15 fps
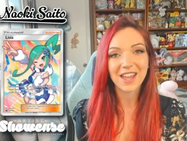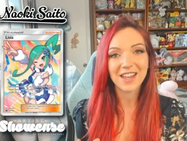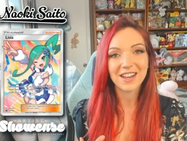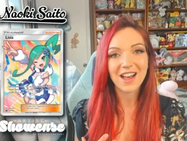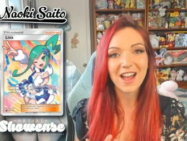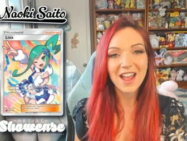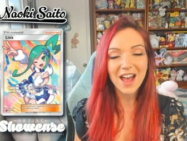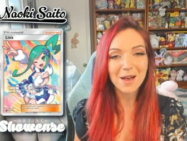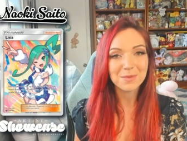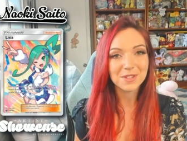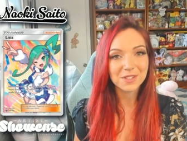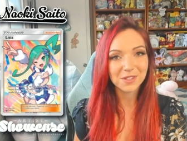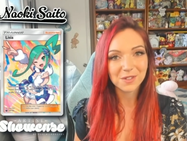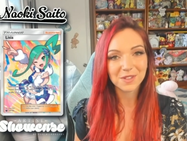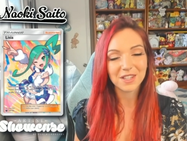and I
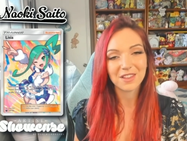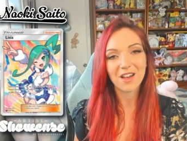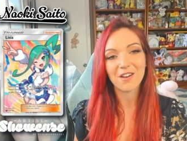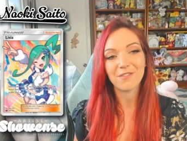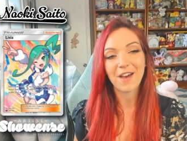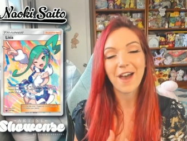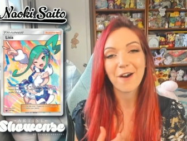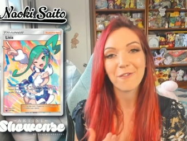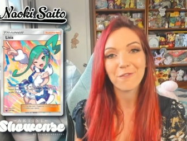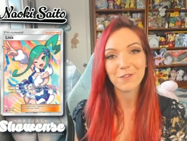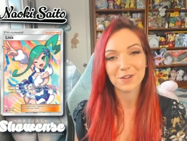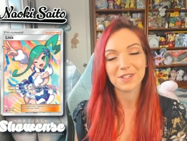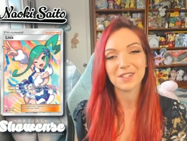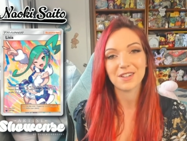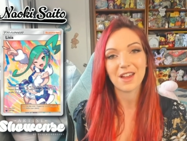absolutely love how
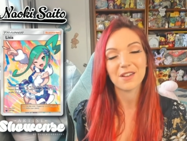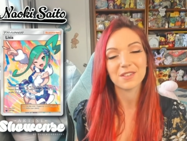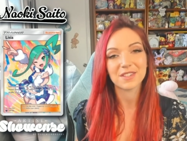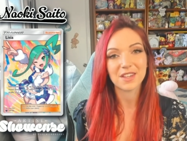versatile